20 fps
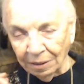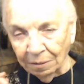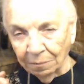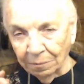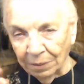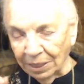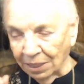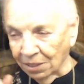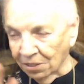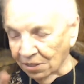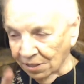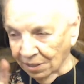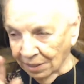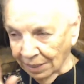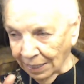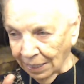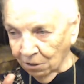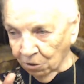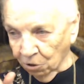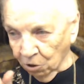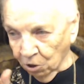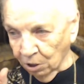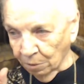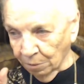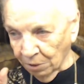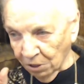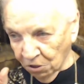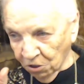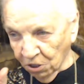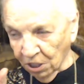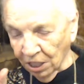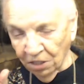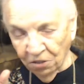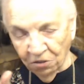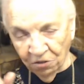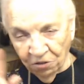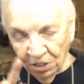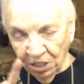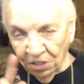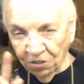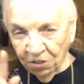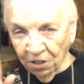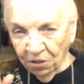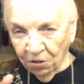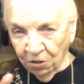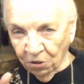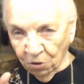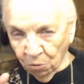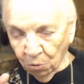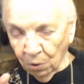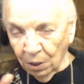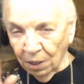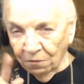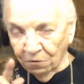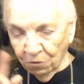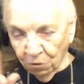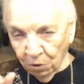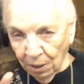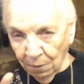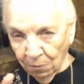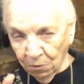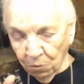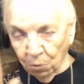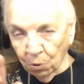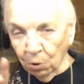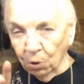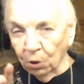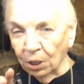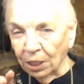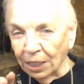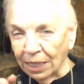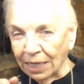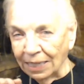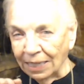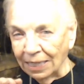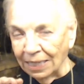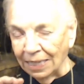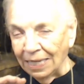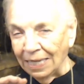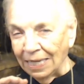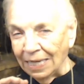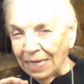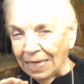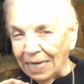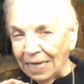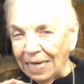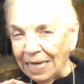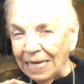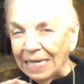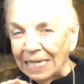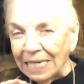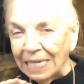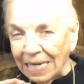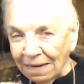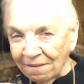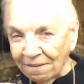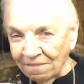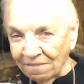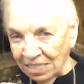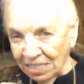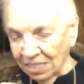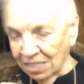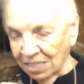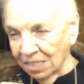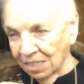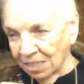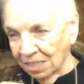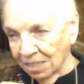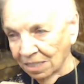but it's later going to be changed. These are the 12 tribes. We're going to get 11